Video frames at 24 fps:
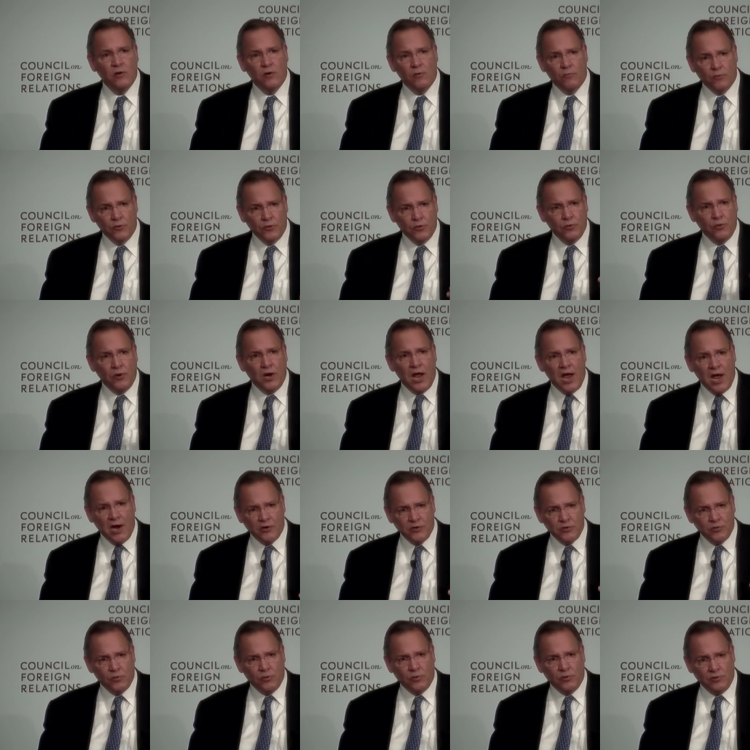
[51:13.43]
We're doing
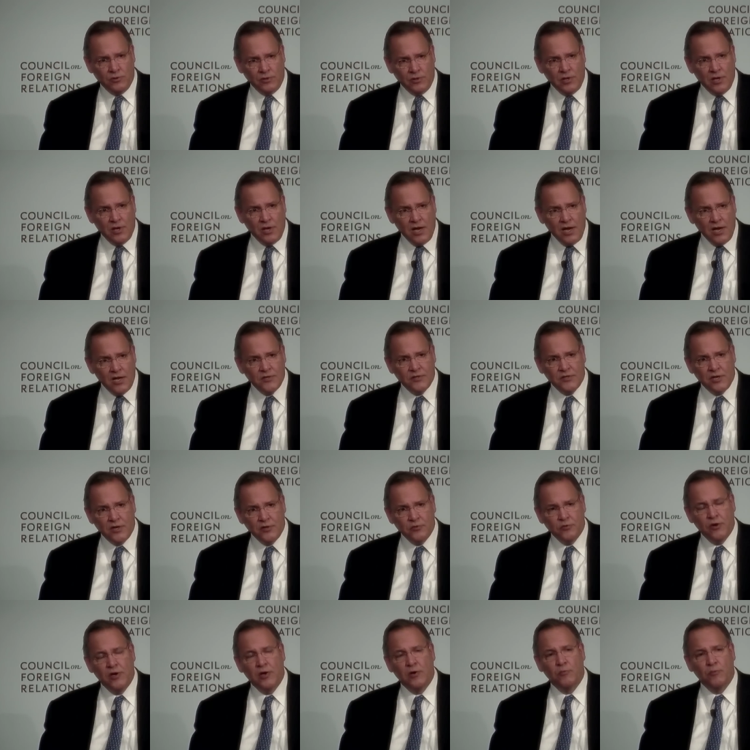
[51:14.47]
actual uh, hands-on
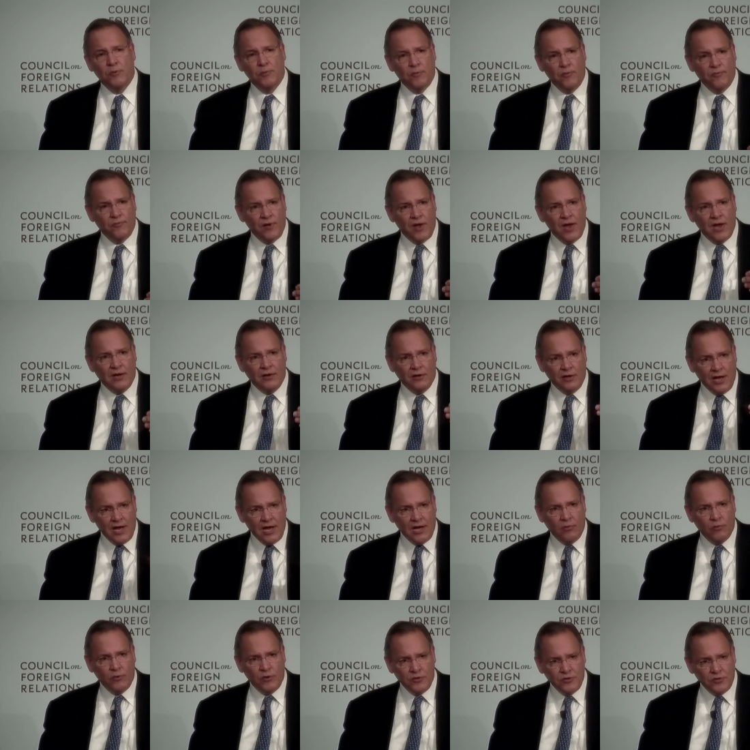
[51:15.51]
training. We provide
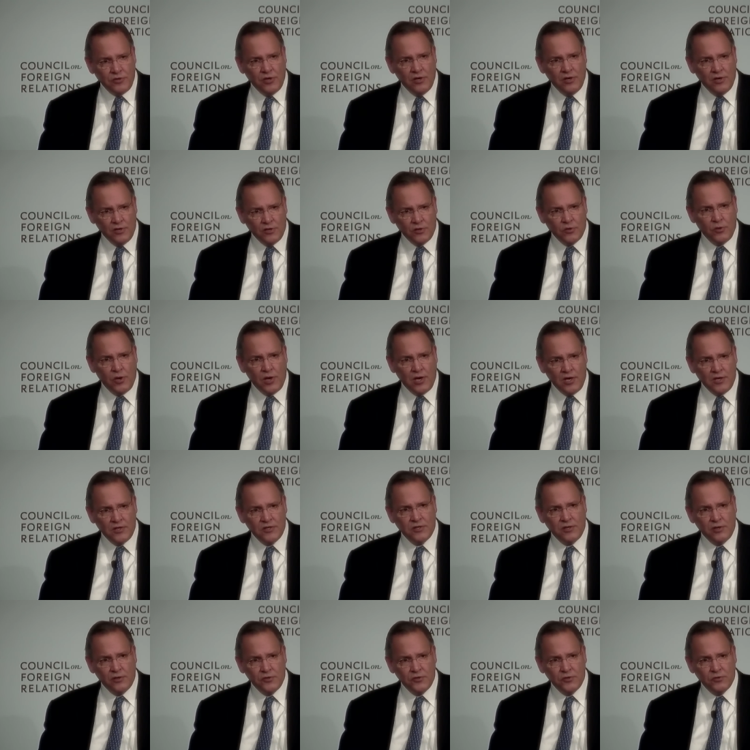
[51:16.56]
language training
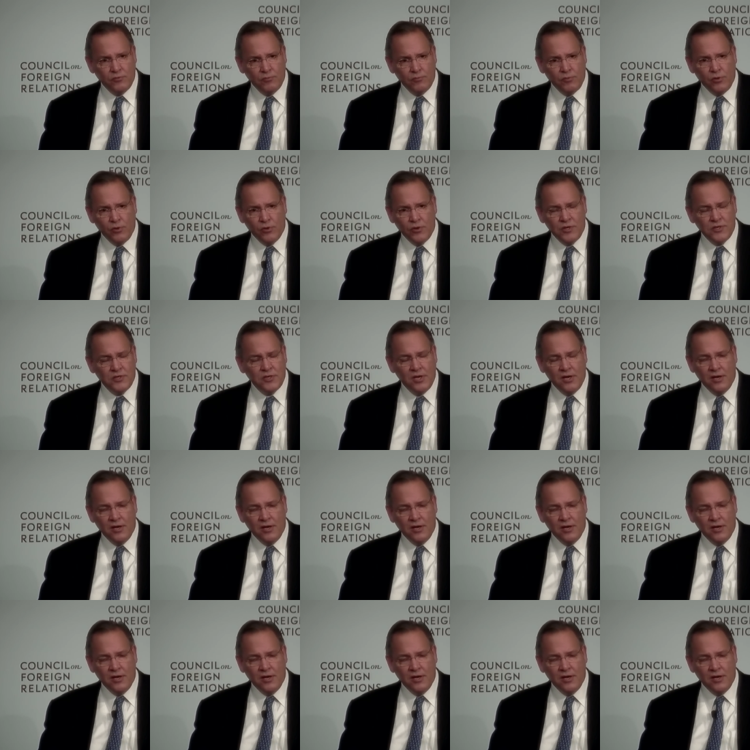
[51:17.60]
skills to employees.